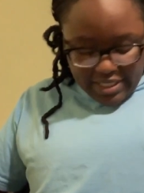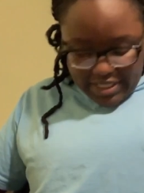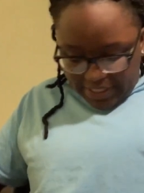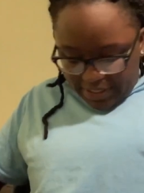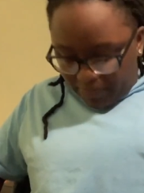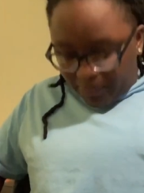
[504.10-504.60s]

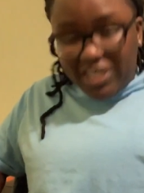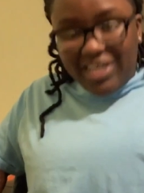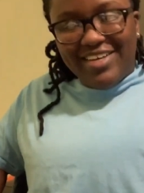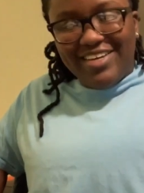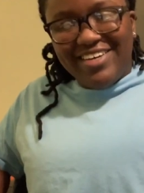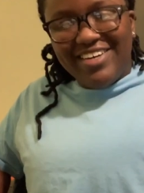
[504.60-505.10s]

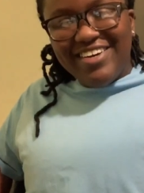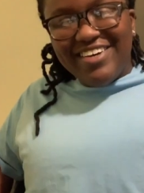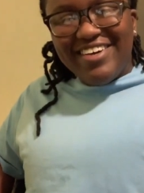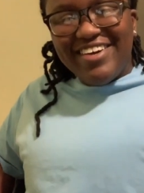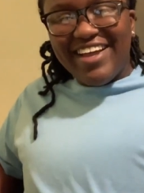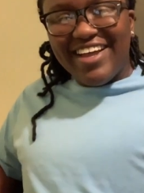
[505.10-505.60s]

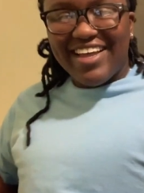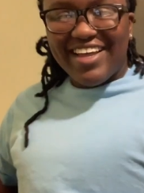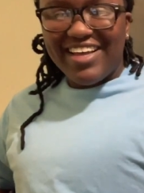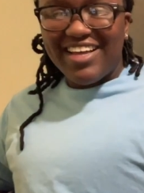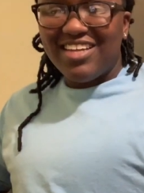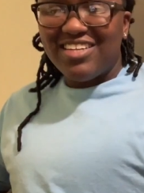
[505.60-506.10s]

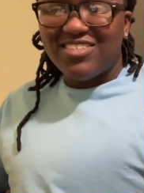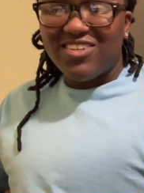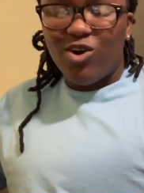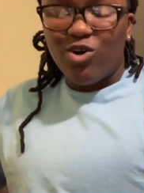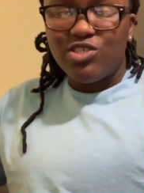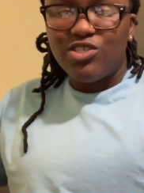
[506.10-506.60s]
And
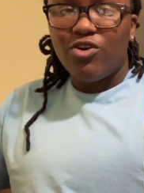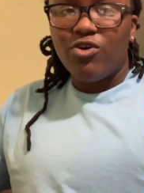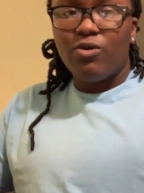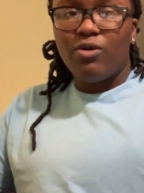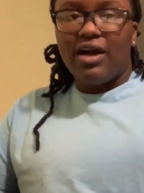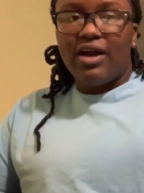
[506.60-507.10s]

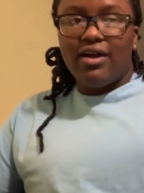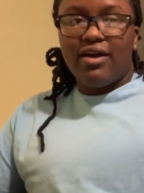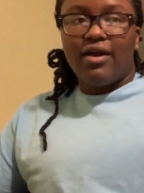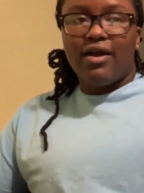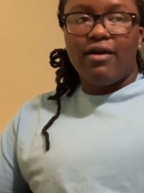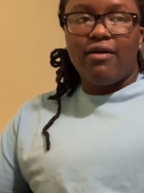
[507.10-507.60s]
also I
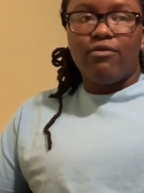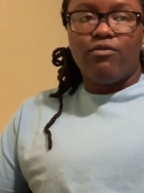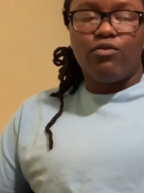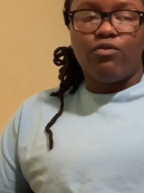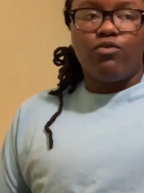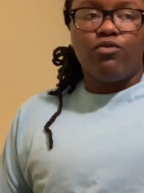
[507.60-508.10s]
have
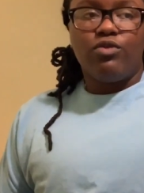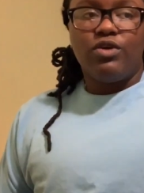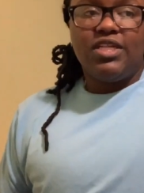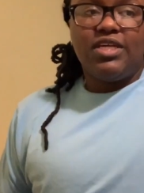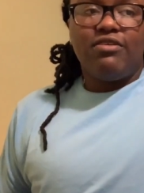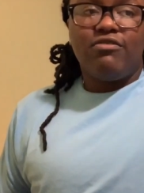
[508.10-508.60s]

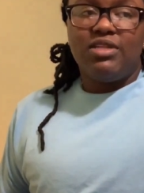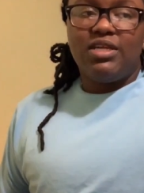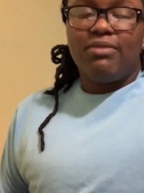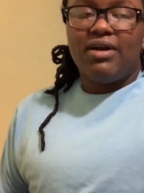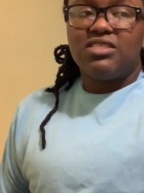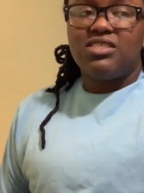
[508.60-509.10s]
really, really
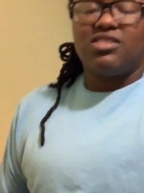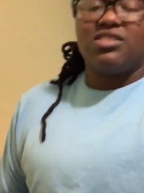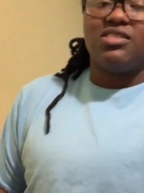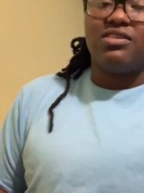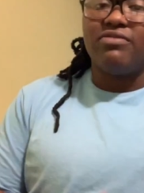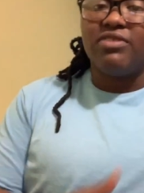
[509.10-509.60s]
bad
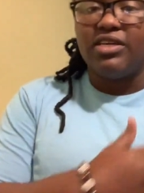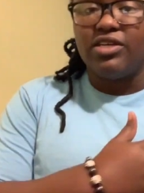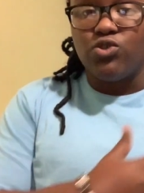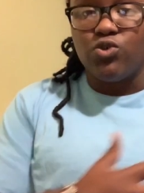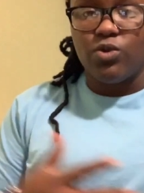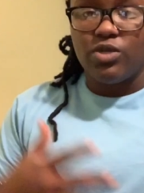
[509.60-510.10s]
sensitivity
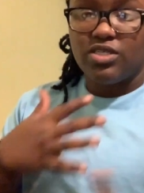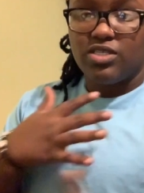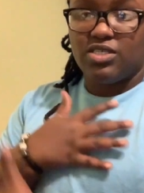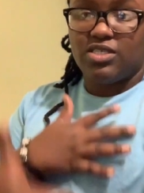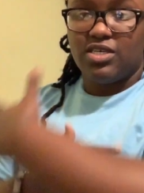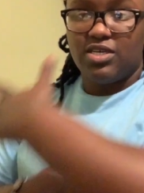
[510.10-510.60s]
and
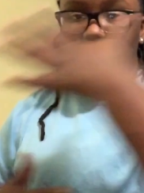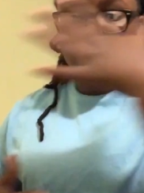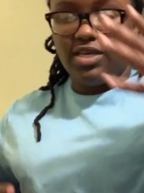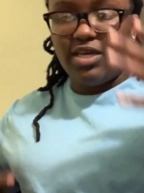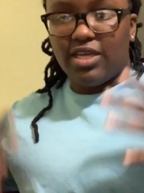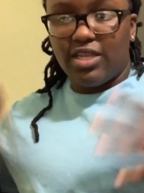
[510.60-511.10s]
soreness
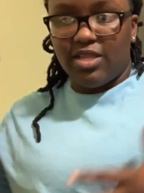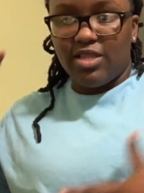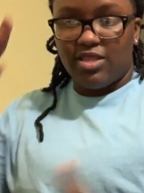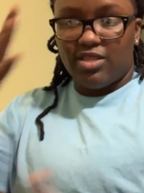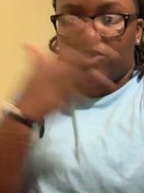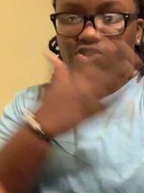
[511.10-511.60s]

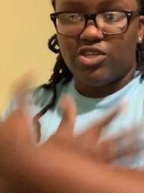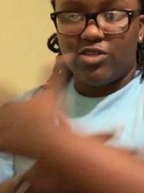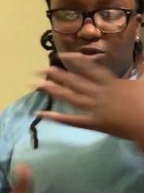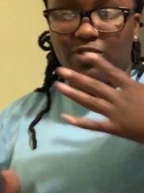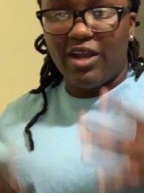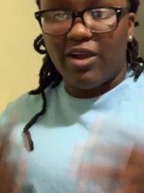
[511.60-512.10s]
in this
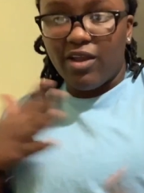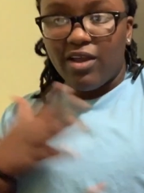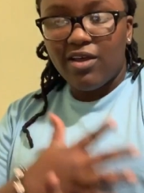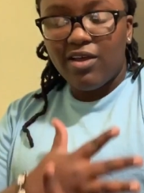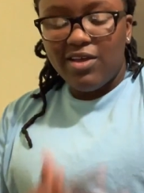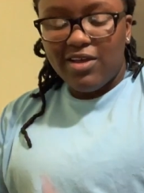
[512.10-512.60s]
general
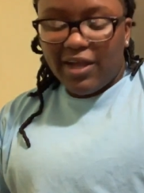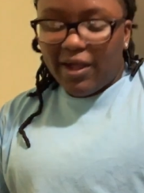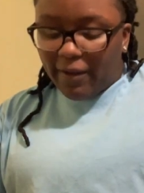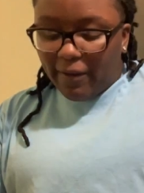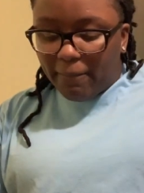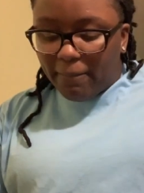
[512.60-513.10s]
area.
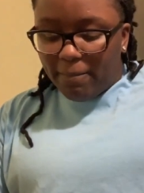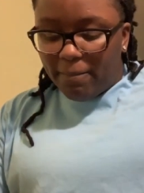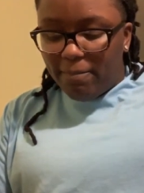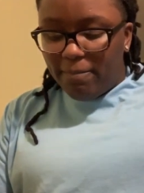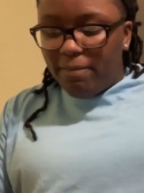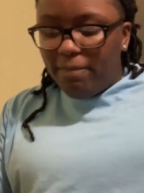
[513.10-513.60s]

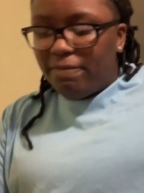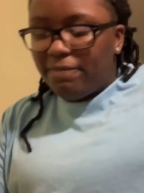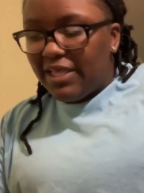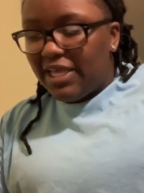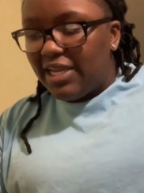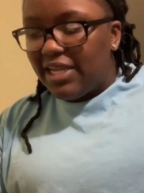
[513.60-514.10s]

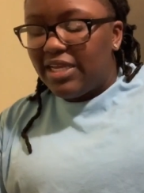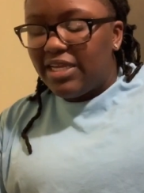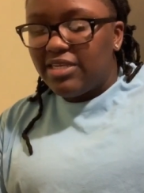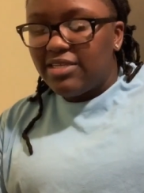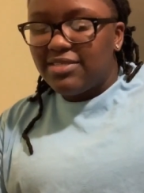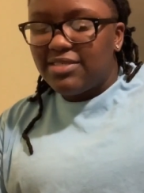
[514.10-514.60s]
It
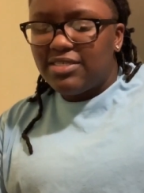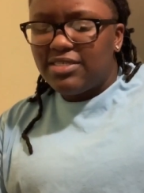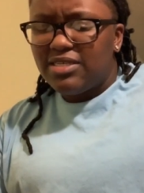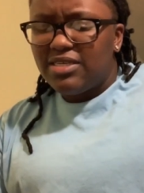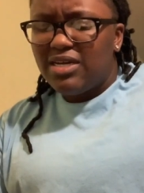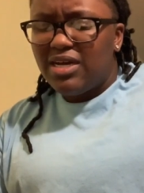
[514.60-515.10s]
is
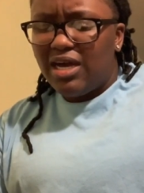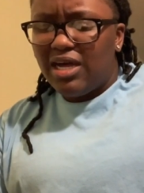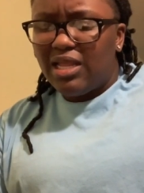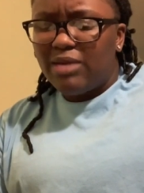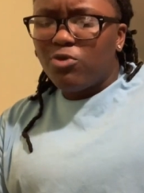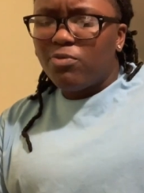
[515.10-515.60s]
a
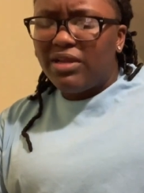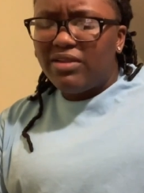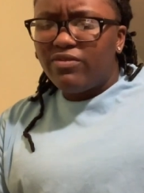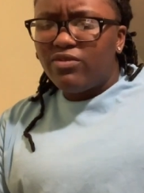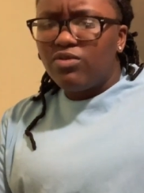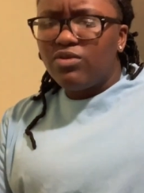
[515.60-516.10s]
lot more
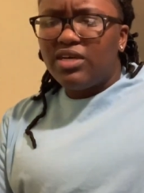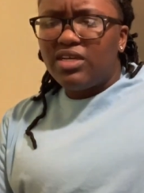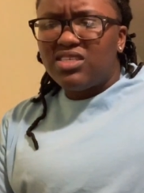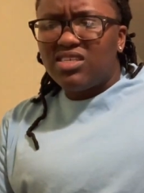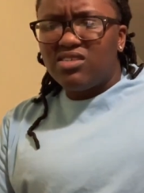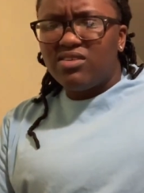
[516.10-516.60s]
painful and
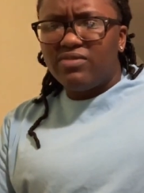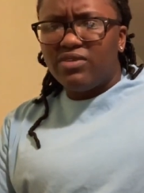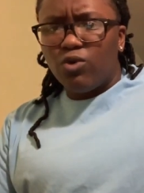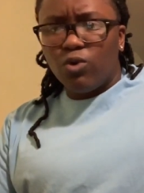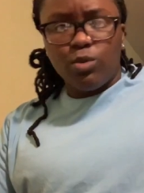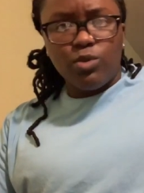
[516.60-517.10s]
sensitive
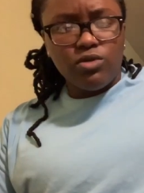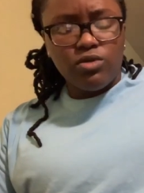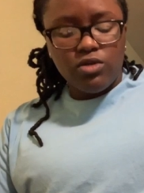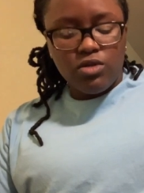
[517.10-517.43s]
than normal.